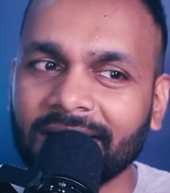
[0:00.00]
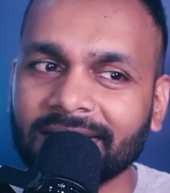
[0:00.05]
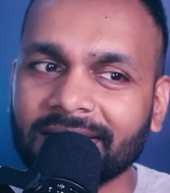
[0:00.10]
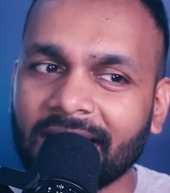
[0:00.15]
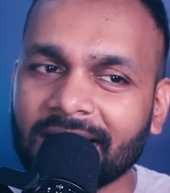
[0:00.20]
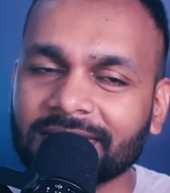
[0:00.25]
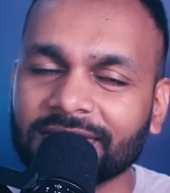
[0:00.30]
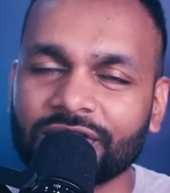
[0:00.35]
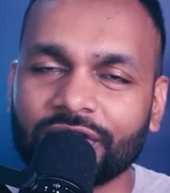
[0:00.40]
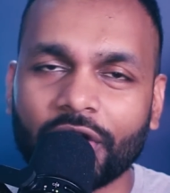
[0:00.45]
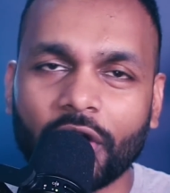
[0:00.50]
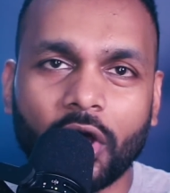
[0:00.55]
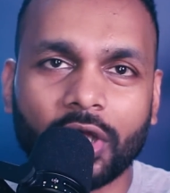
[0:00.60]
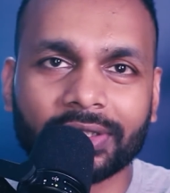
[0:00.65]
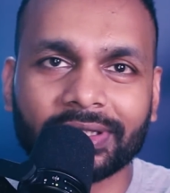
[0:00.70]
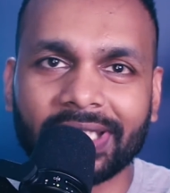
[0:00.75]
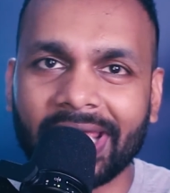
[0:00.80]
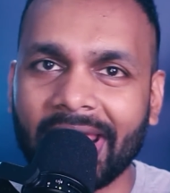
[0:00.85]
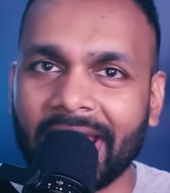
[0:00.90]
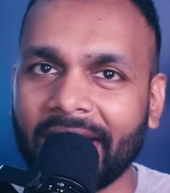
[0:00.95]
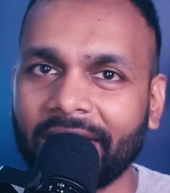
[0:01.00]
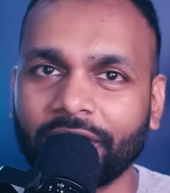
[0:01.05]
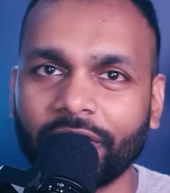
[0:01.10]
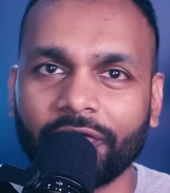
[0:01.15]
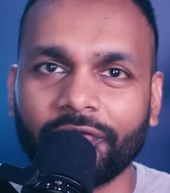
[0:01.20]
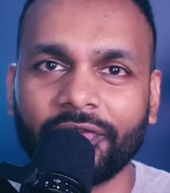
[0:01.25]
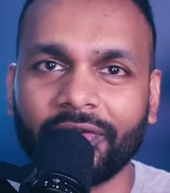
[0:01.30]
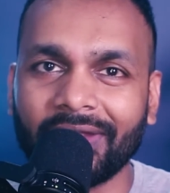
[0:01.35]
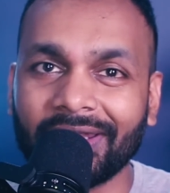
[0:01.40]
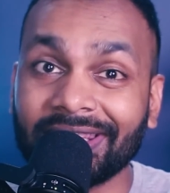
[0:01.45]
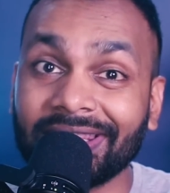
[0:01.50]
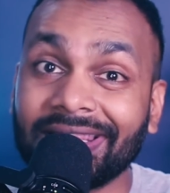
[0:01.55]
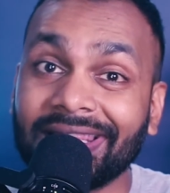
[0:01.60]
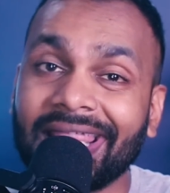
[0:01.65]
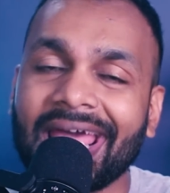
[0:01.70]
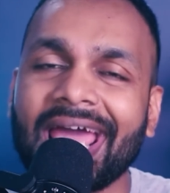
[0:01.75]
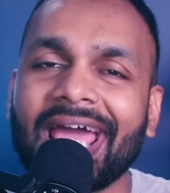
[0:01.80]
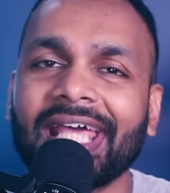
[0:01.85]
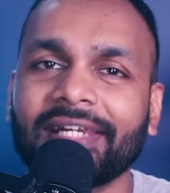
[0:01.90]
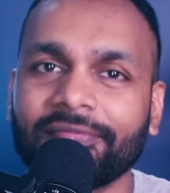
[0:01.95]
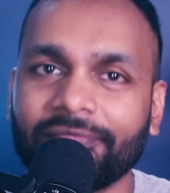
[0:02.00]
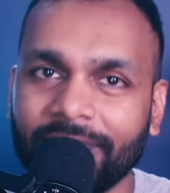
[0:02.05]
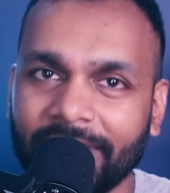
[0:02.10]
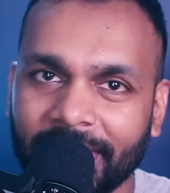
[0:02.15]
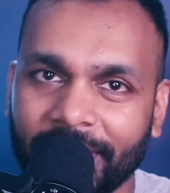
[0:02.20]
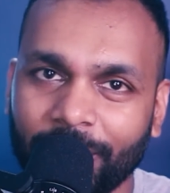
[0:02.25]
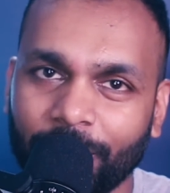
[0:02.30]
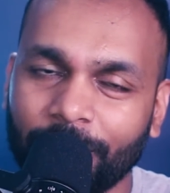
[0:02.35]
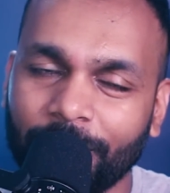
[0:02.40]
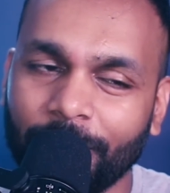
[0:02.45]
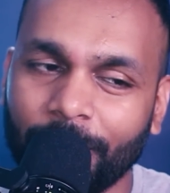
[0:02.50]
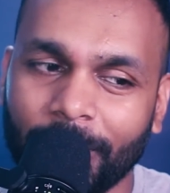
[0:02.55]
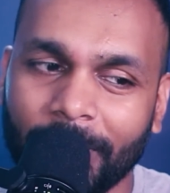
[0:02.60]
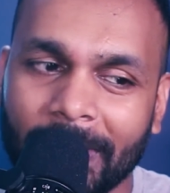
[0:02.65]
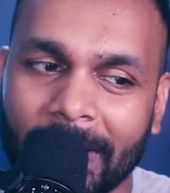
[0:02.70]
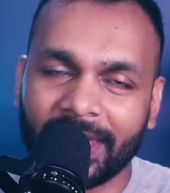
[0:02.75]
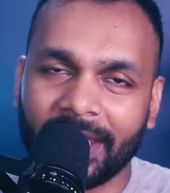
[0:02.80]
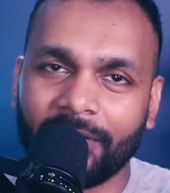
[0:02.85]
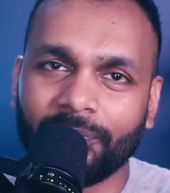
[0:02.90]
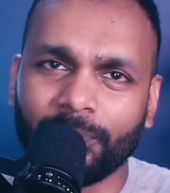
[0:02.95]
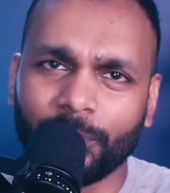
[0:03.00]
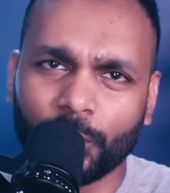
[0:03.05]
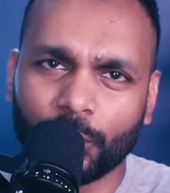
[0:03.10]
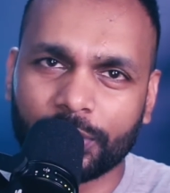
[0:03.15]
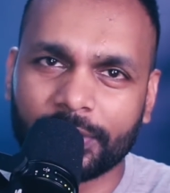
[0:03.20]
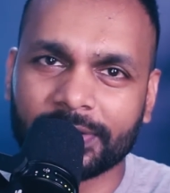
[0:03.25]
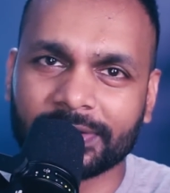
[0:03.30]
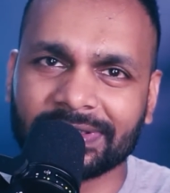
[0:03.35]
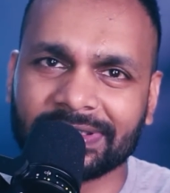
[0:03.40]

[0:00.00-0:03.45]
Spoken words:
that's not the end of their video though. They have more to